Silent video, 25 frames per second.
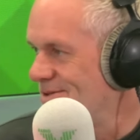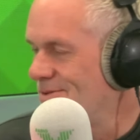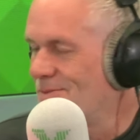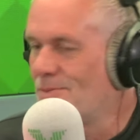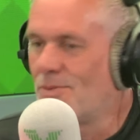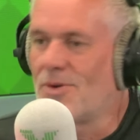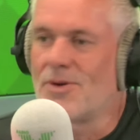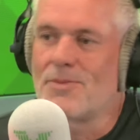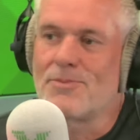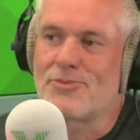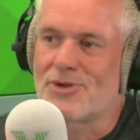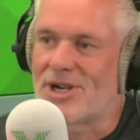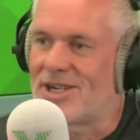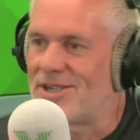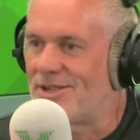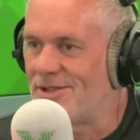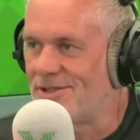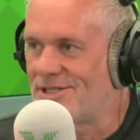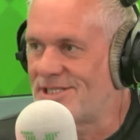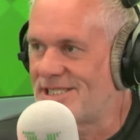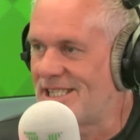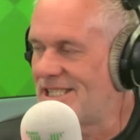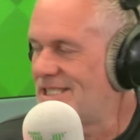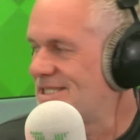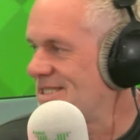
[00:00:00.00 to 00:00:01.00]
One brand new
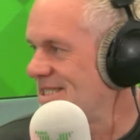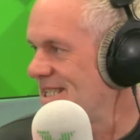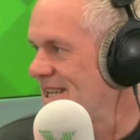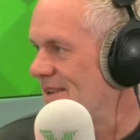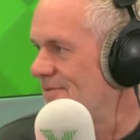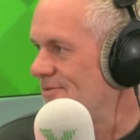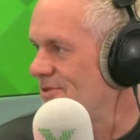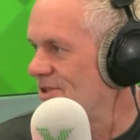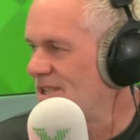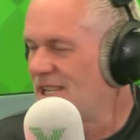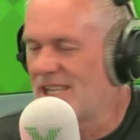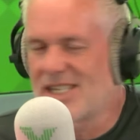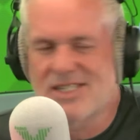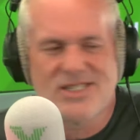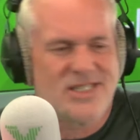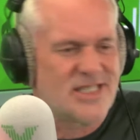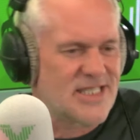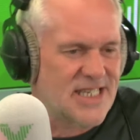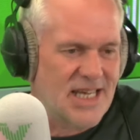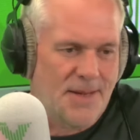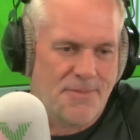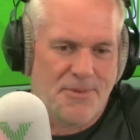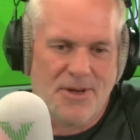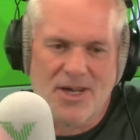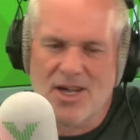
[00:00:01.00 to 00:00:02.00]
season every year. Just
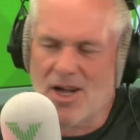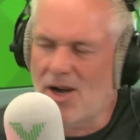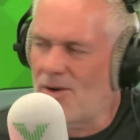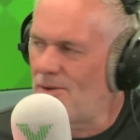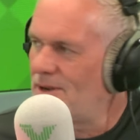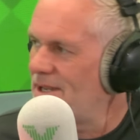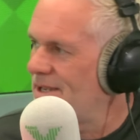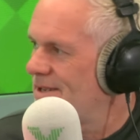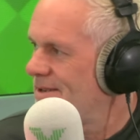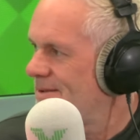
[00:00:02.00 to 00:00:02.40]
keep it going.